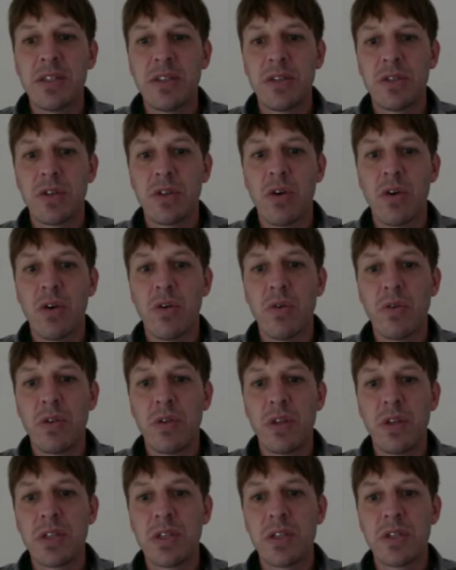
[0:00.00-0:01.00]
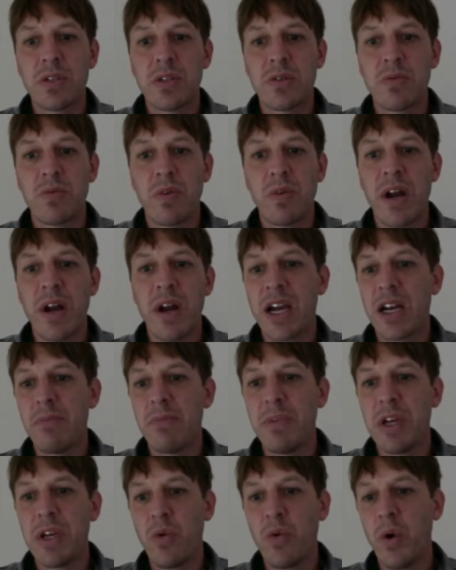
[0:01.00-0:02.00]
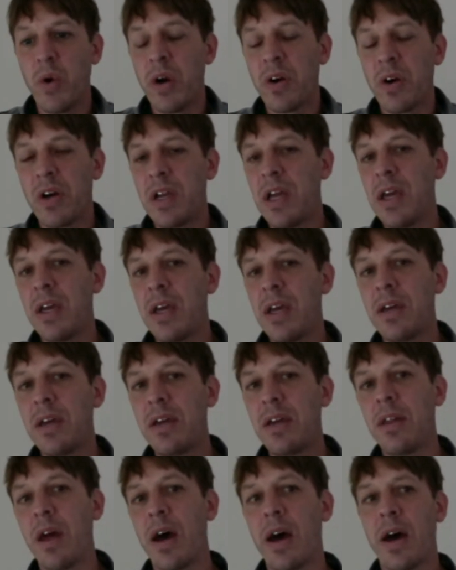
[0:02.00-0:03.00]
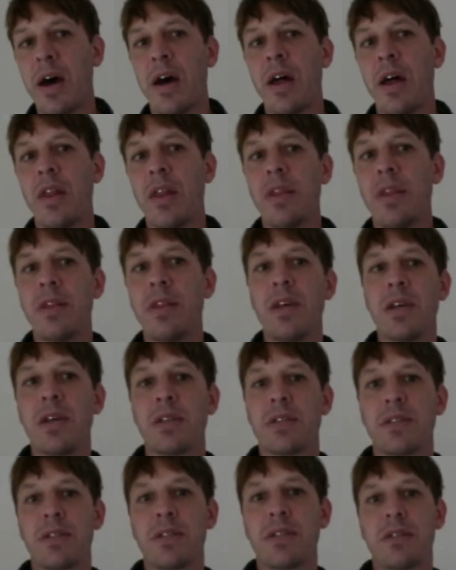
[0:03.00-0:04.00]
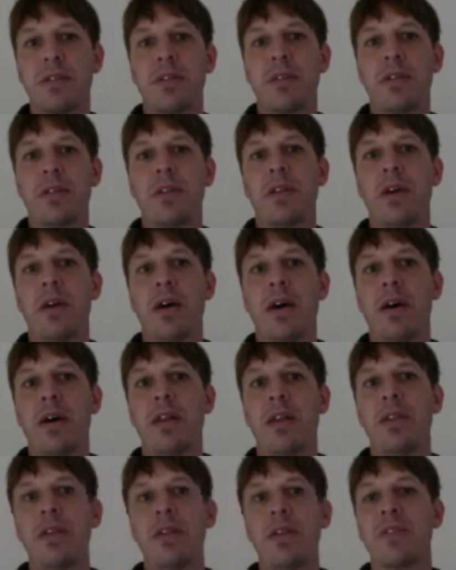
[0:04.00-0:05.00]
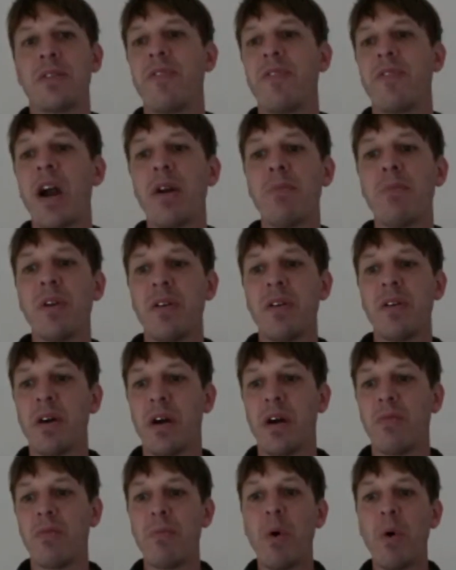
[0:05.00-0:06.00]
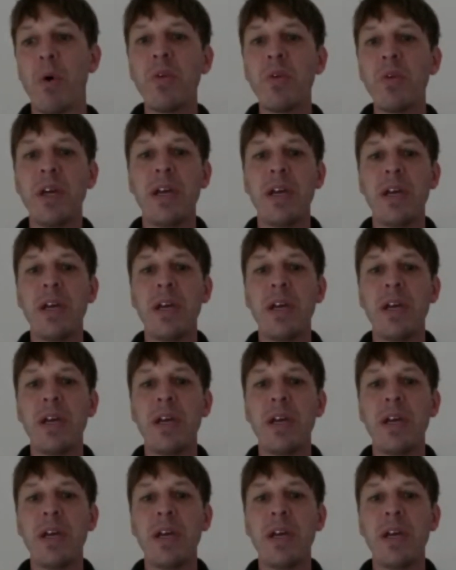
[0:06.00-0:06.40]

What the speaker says: So this is, we're not going to be querying this environment remotely.